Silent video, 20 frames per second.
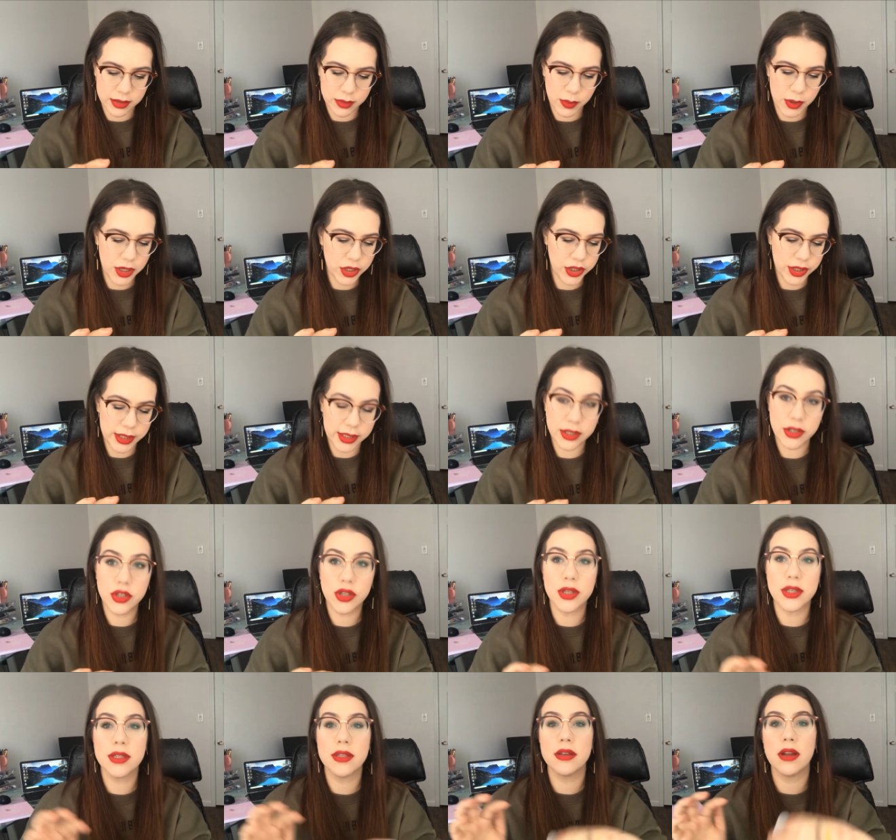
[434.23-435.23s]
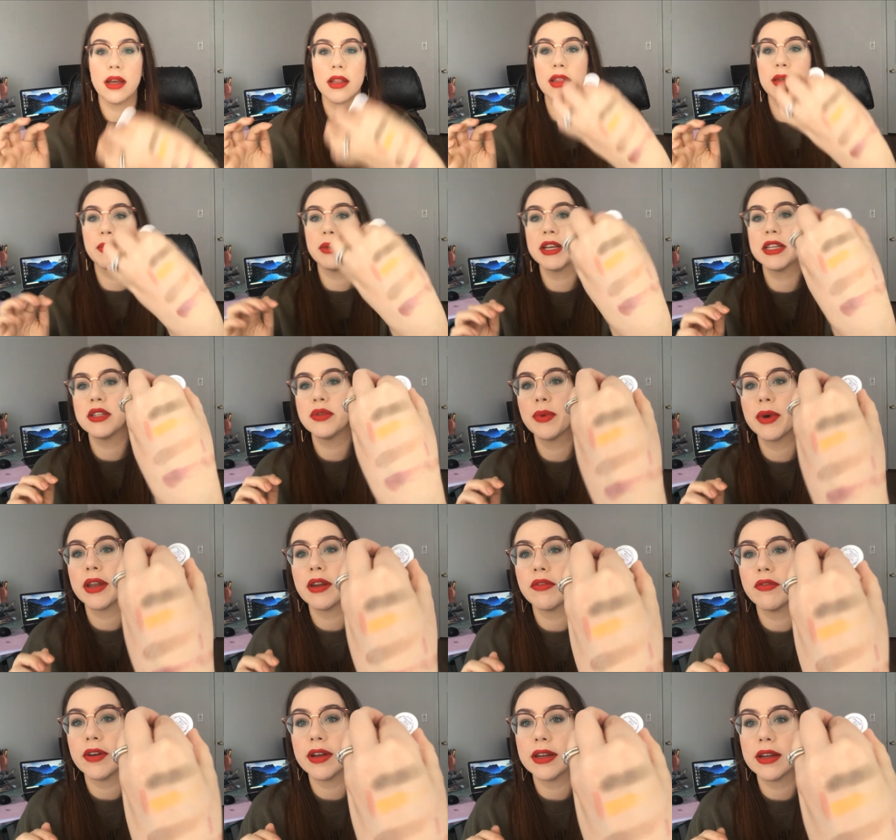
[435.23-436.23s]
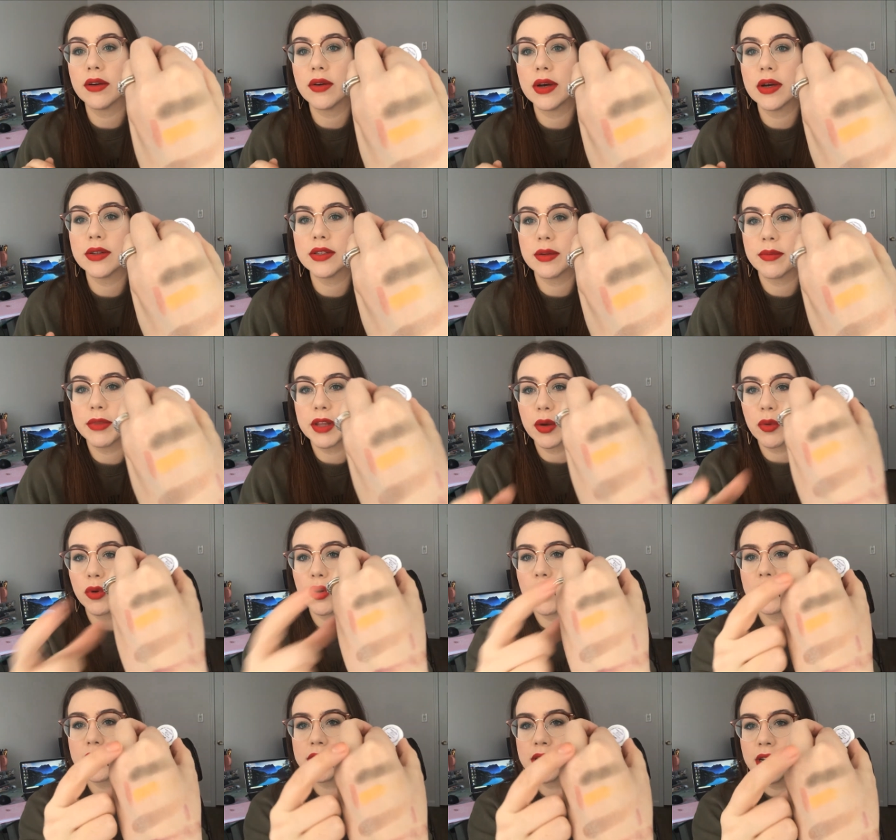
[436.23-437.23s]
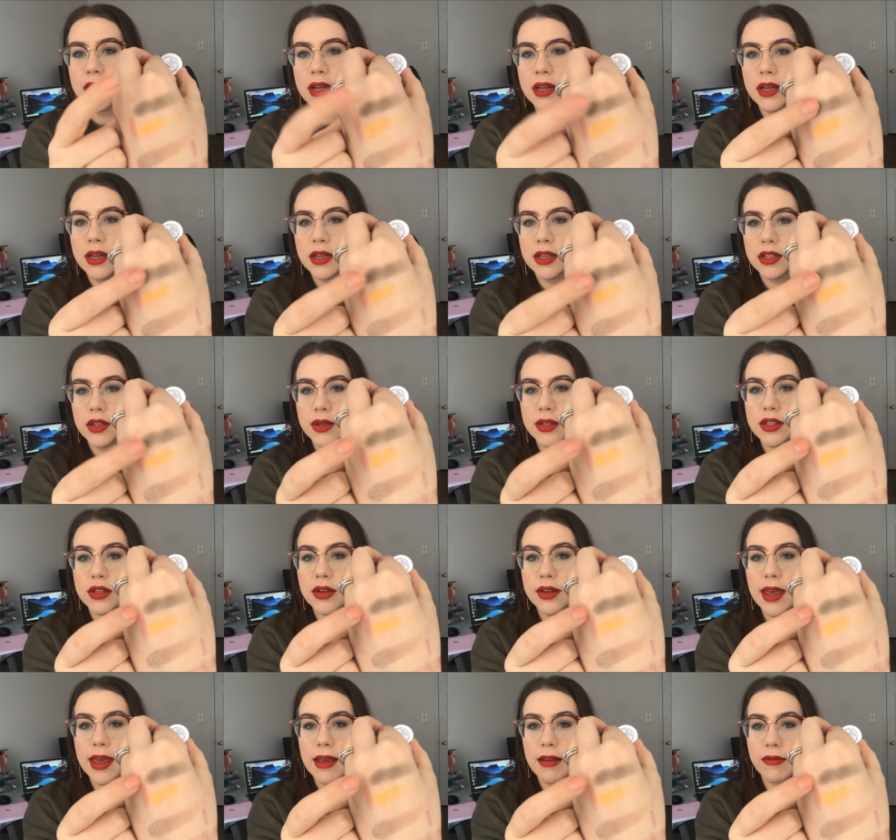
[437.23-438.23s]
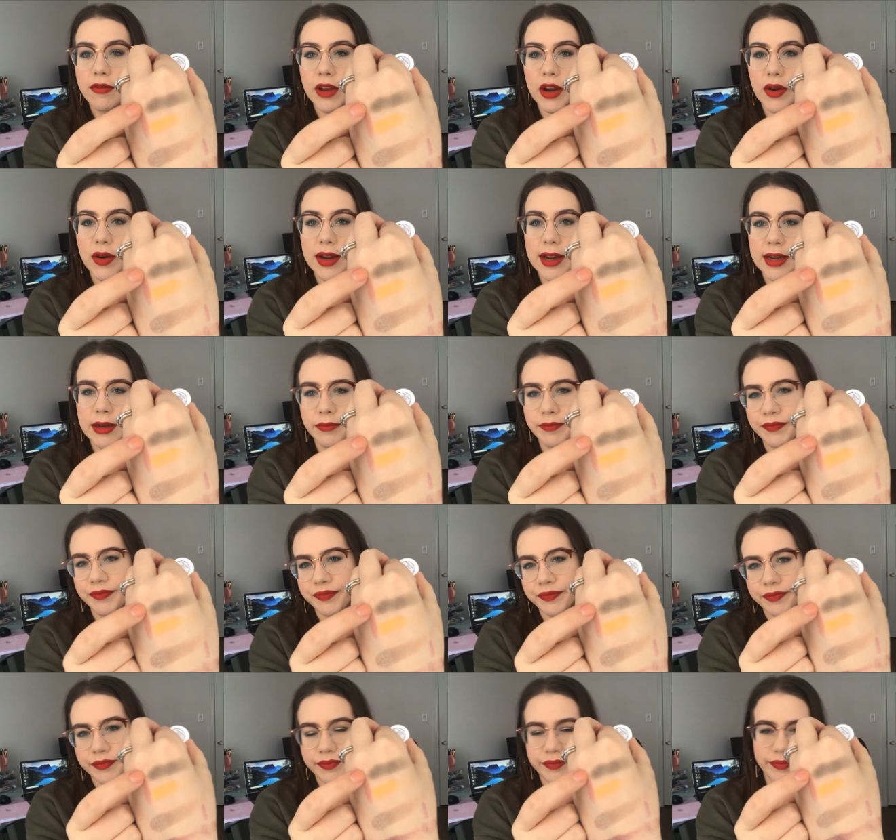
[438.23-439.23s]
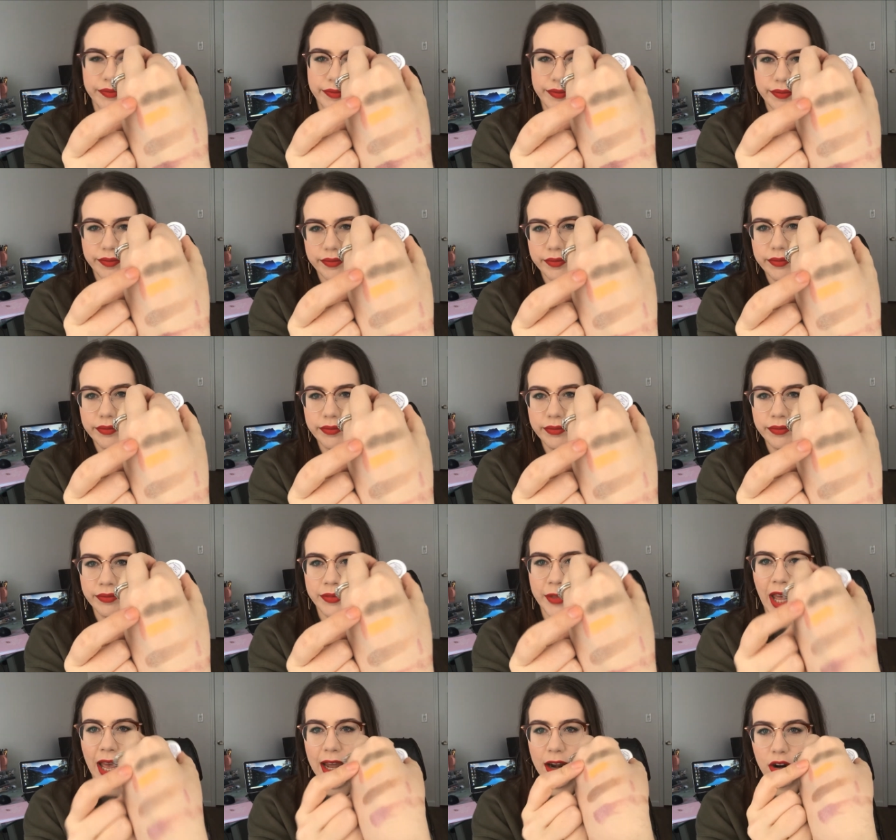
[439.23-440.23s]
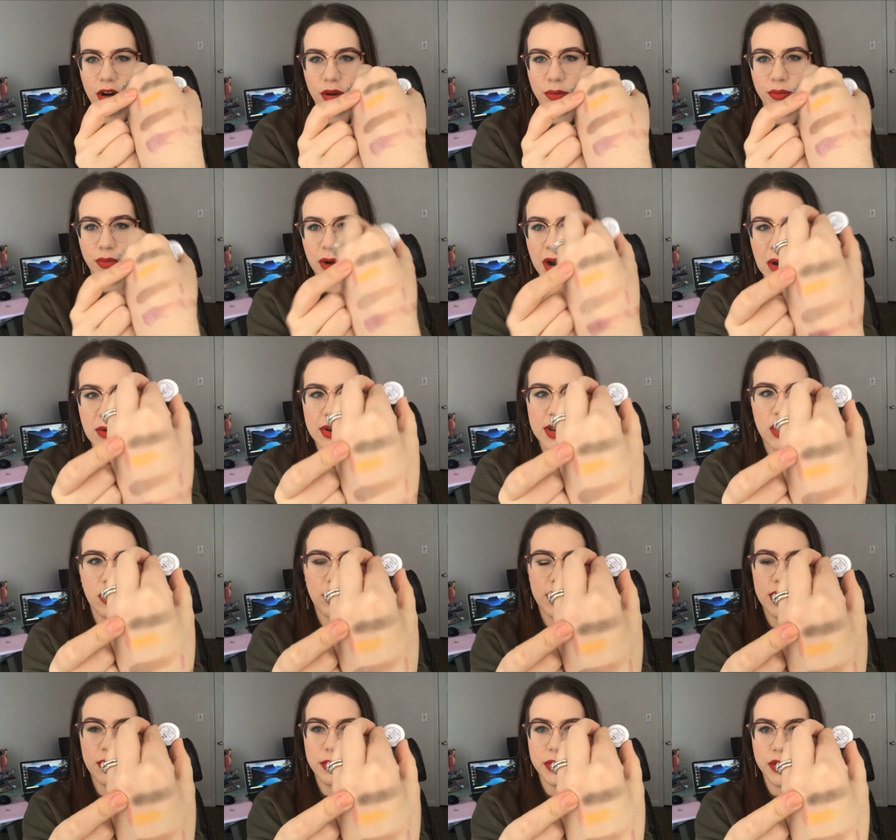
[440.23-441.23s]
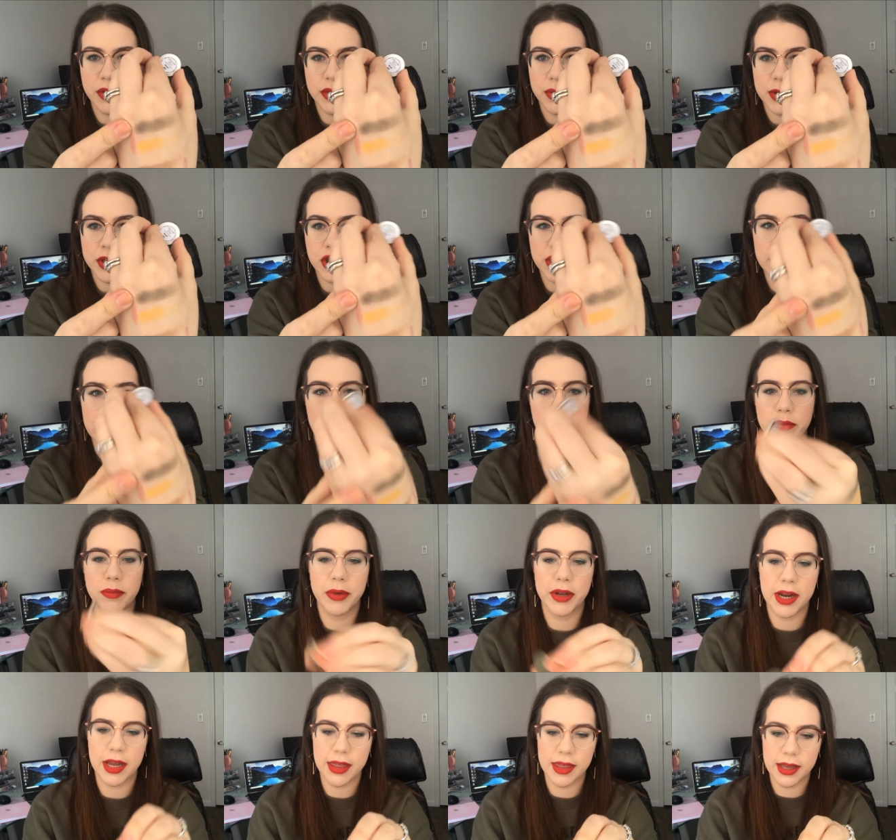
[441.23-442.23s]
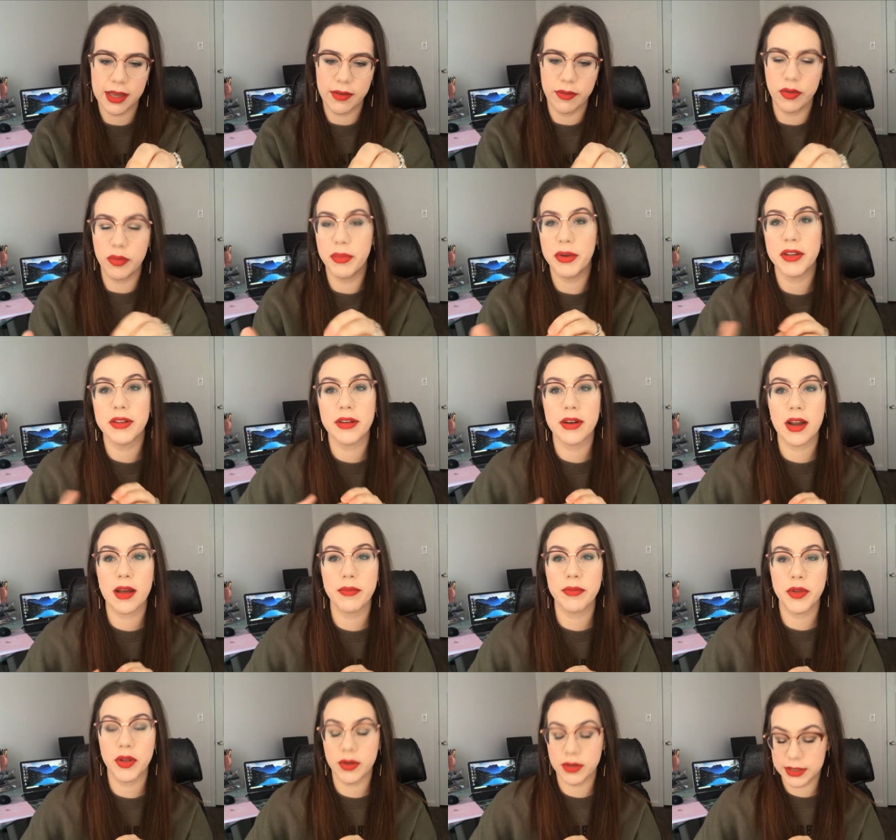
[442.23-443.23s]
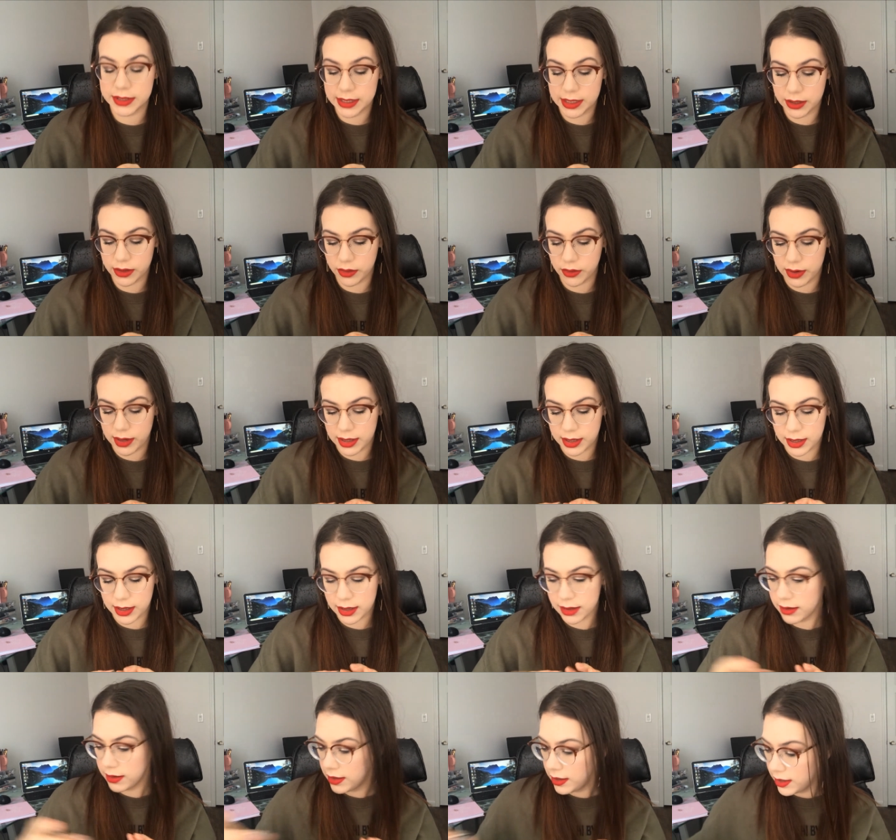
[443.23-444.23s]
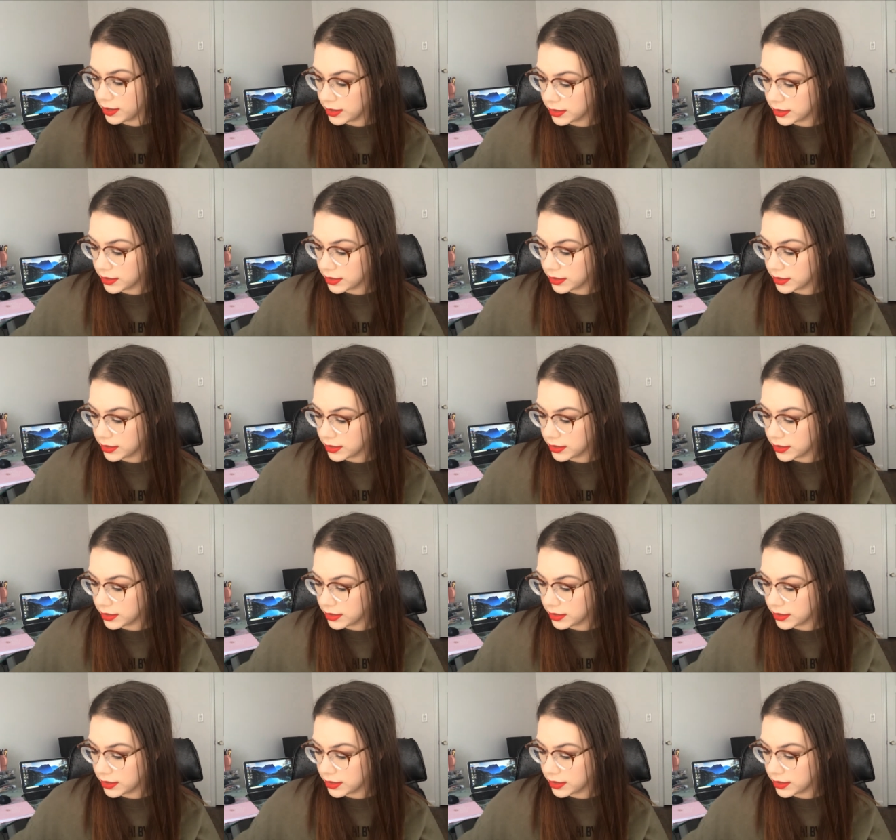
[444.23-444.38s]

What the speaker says: swatching is just not the best way to find out how something works. So it's looking very, I don't know, browny green when you swatch it out, but I think if you build it up, you'll see the green in it.